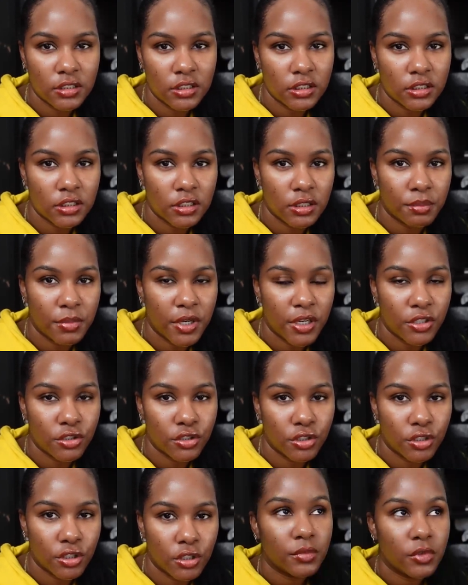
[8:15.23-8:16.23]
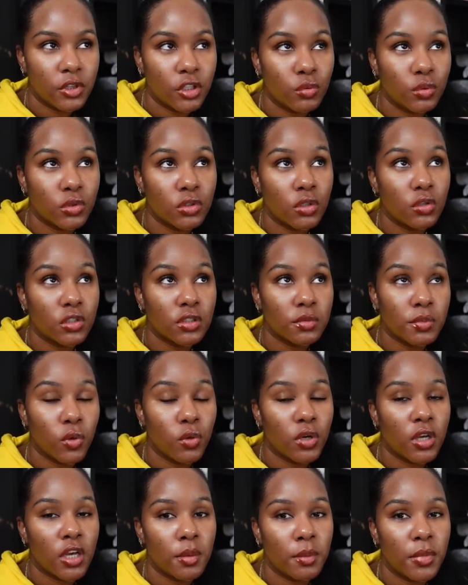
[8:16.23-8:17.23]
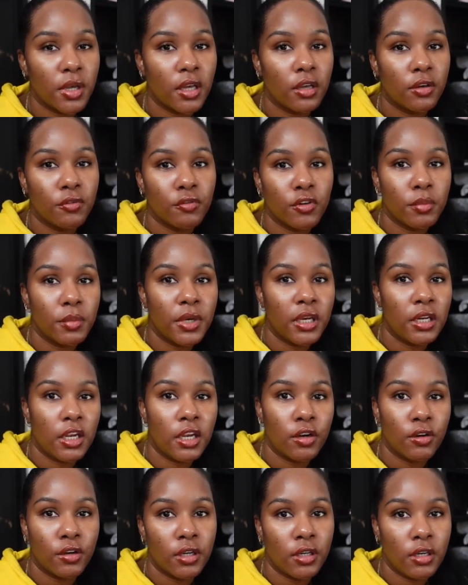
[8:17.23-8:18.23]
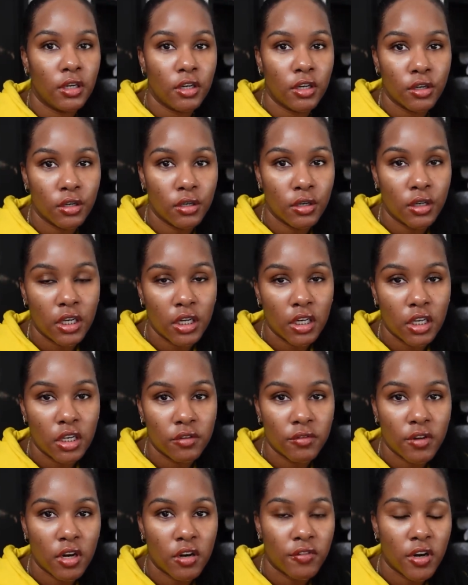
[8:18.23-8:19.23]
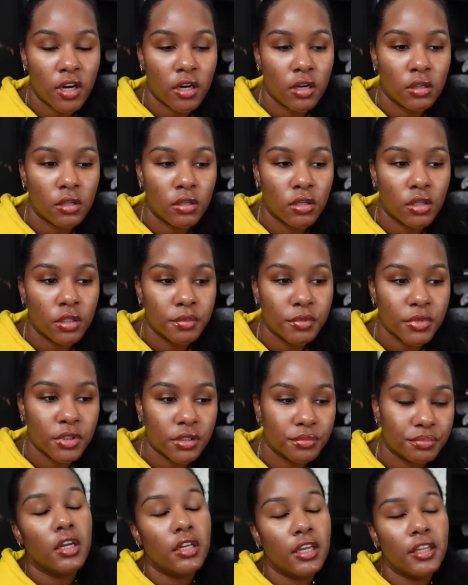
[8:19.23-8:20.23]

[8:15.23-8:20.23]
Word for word: just to make sure there was no smoke coming from any area near any of our fire alarms.